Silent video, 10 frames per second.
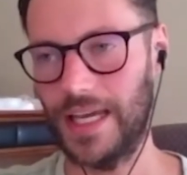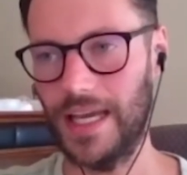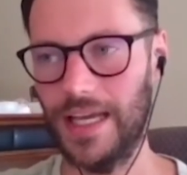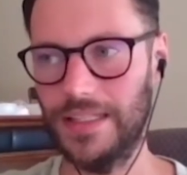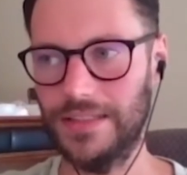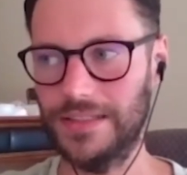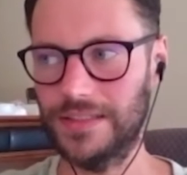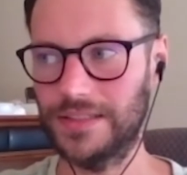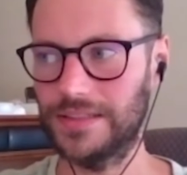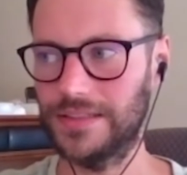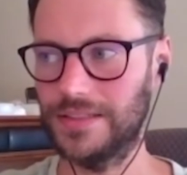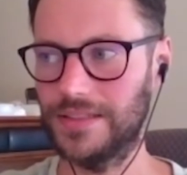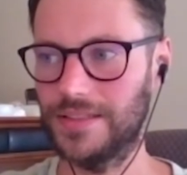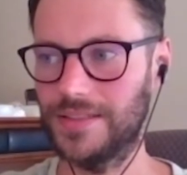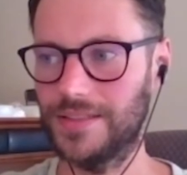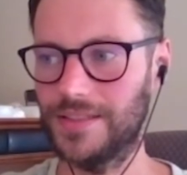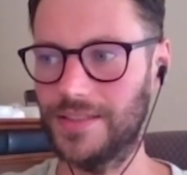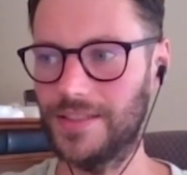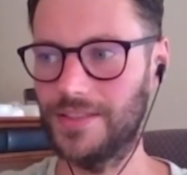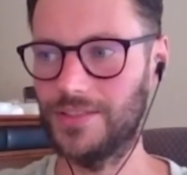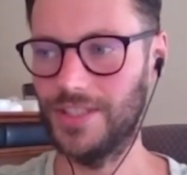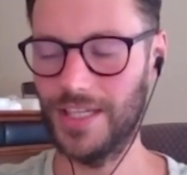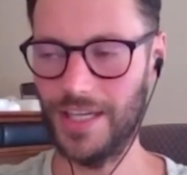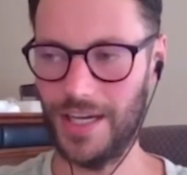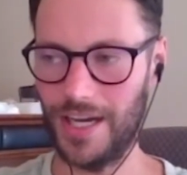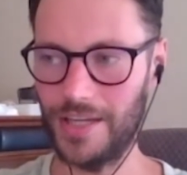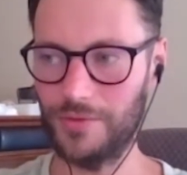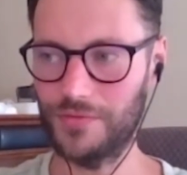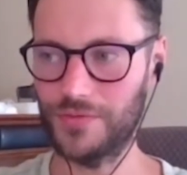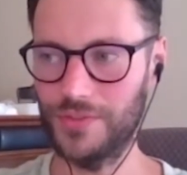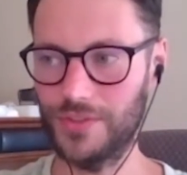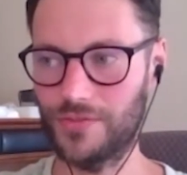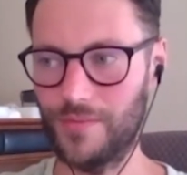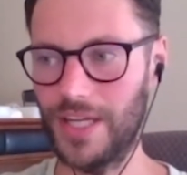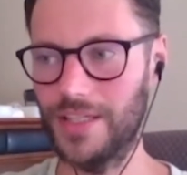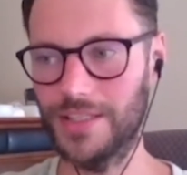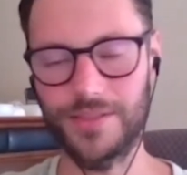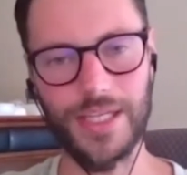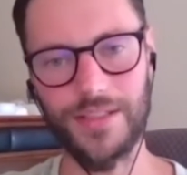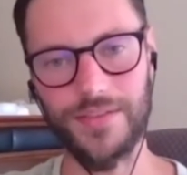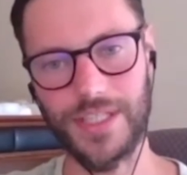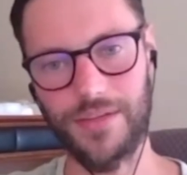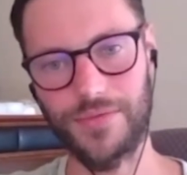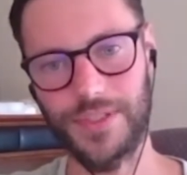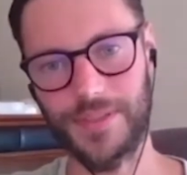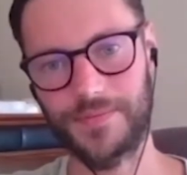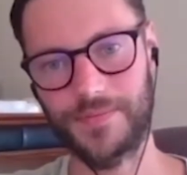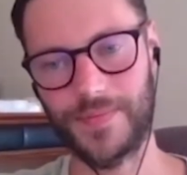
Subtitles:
And I went through a tremendous amount of suffering